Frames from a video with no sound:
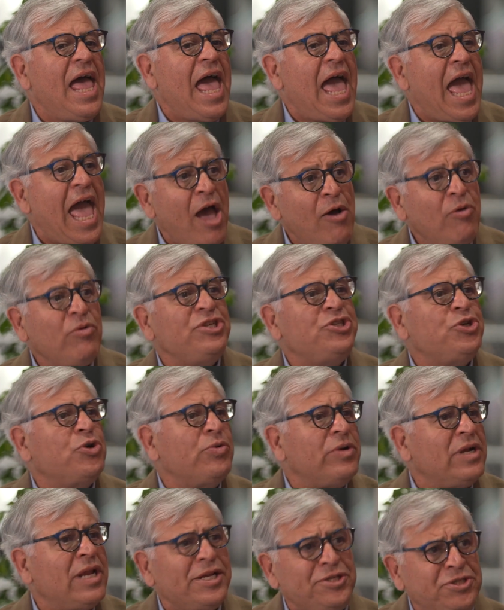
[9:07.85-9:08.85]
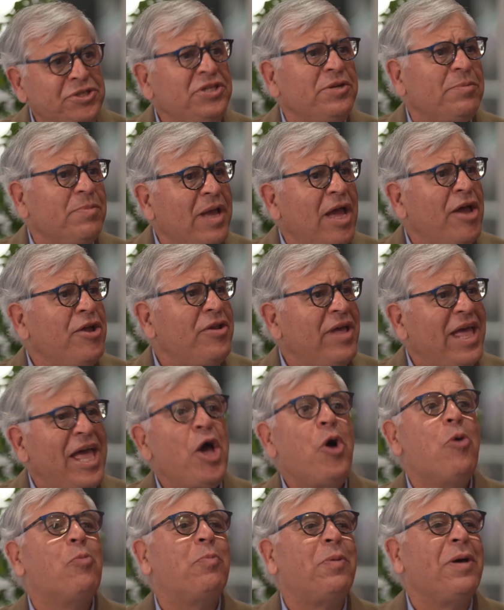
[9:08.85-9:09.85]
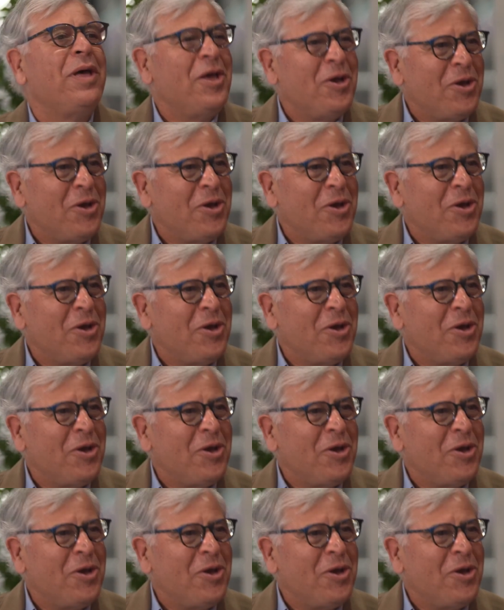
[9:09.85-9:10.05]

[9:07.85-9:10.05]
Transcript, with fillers: How is your relationship going to help